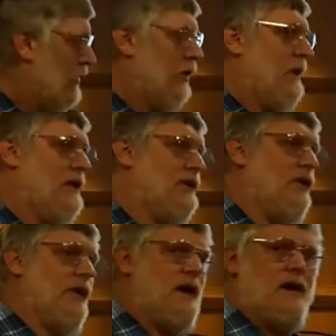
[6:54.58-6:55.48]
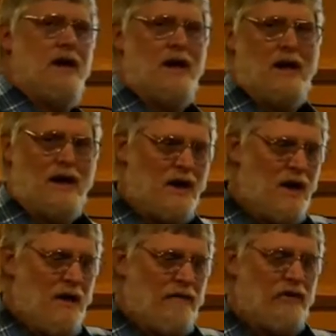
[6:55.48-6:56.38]
so basically,
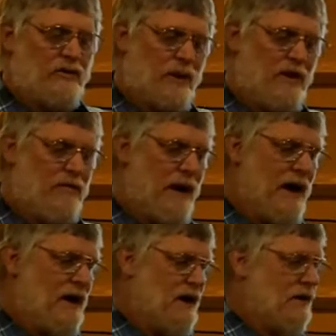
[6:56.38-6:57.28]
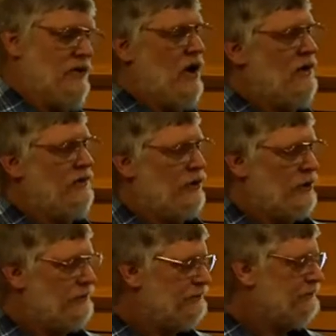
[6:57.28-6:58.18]
first wave pioneers, and
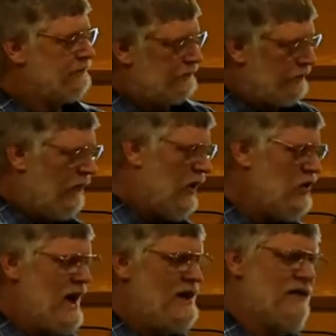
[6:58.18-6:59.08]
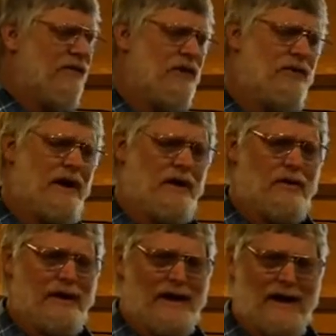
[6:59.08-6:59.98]
also you had the fur trade
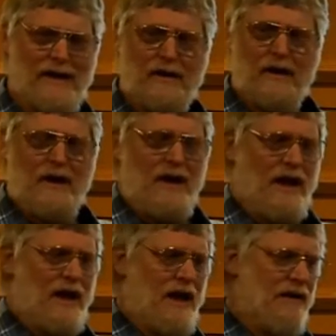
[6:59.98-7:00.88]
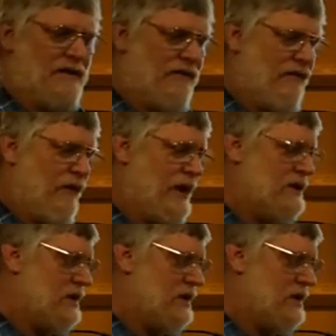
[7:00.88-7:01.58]
going on, and the French